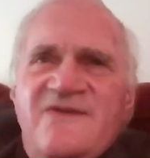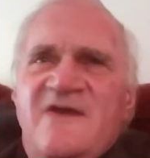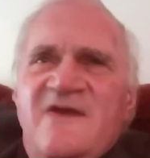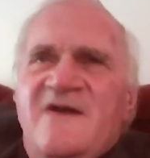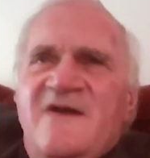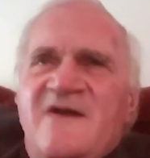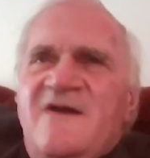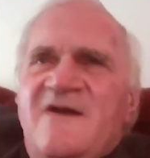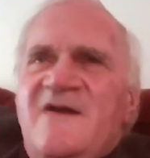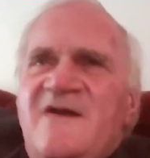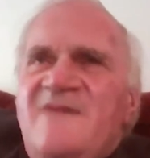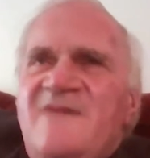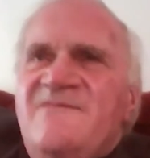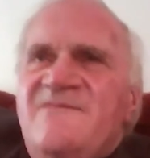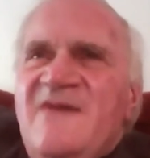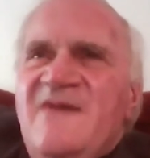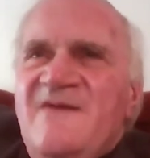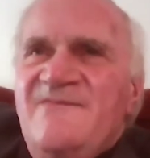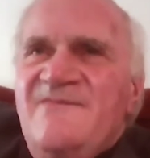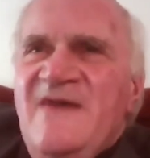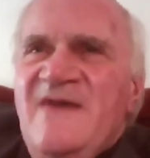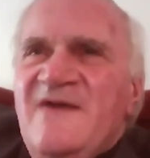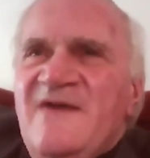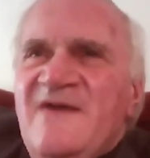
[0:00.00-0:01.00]
uh,
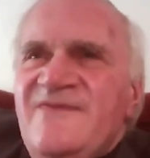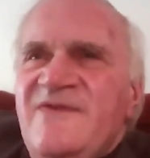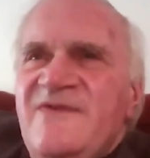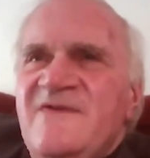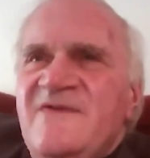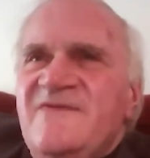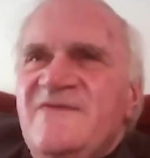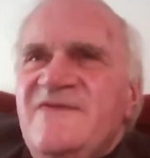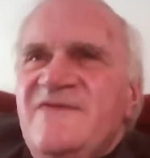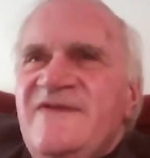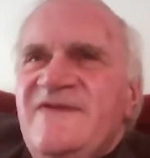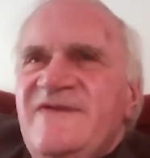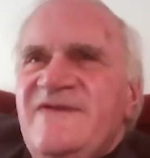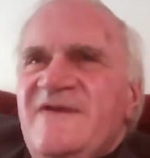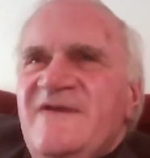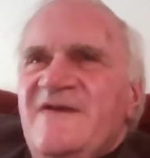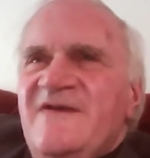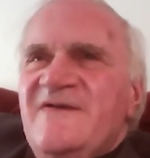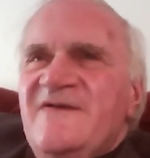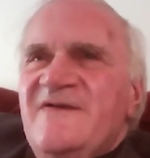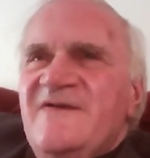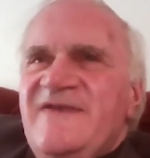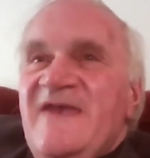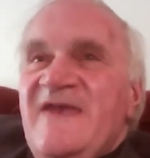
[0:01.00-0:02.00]
about the, the uh,
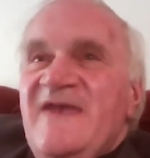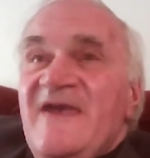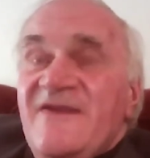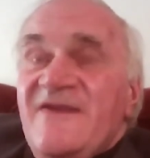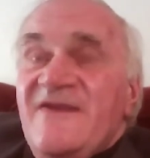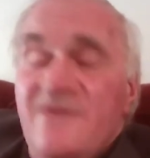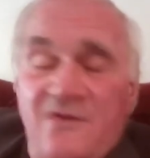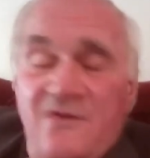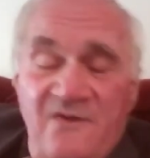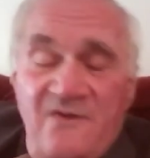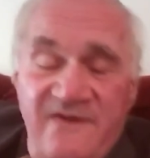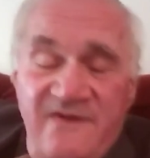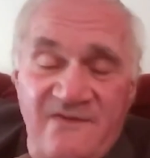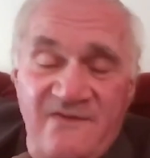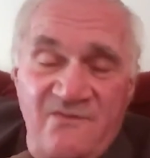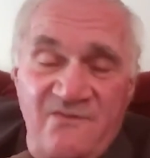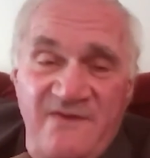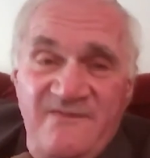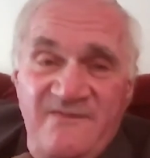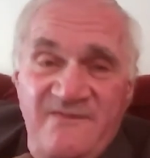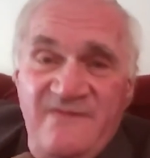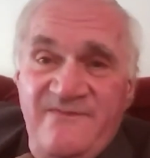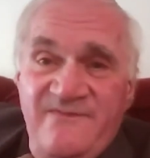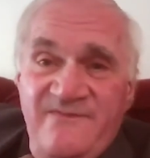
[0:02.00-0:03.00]
category of
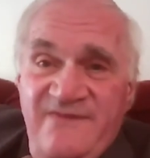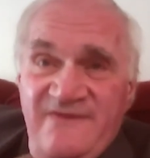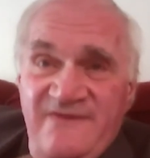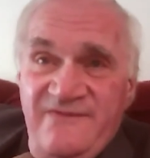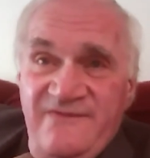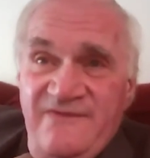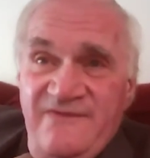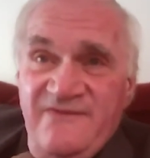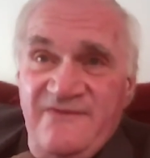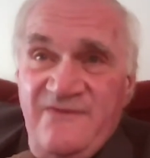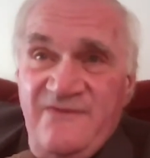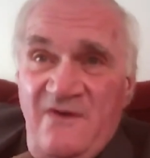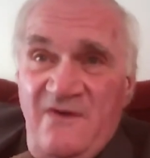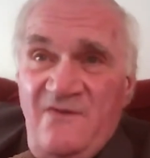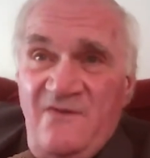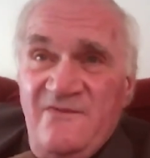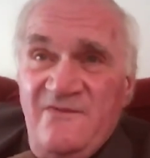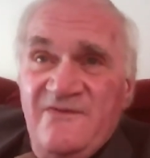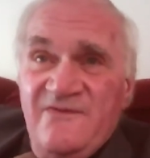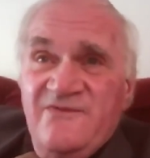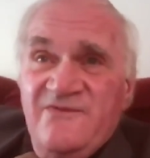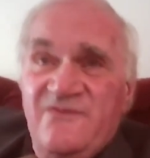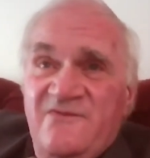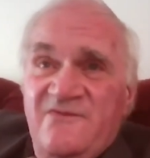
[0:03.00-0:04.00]
women business
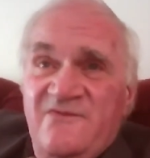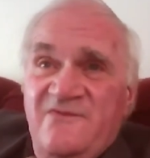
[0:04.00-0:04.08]
owners?